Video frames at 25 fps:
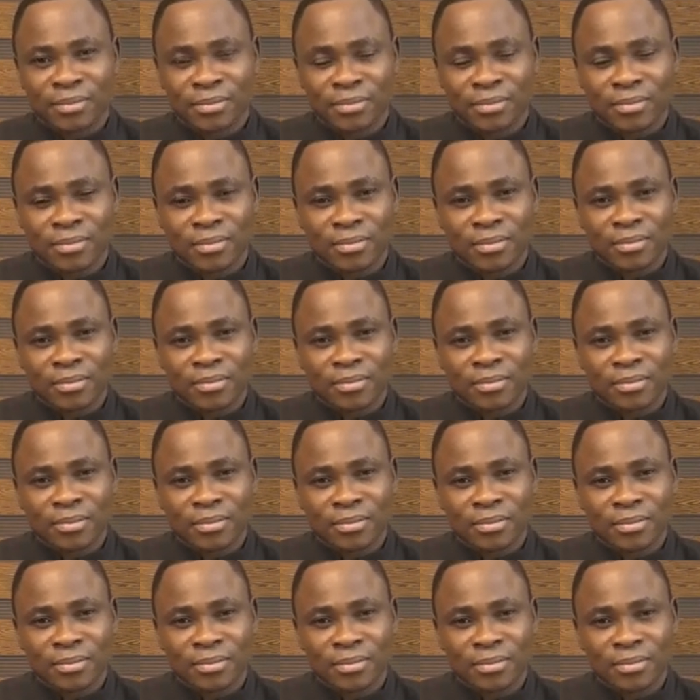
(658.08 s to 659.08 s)

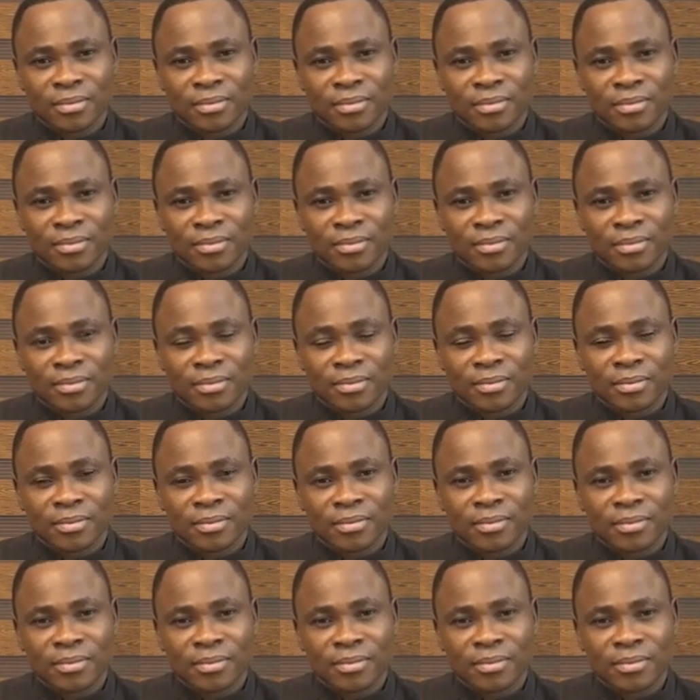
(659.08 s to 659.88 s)
Nobody speaks.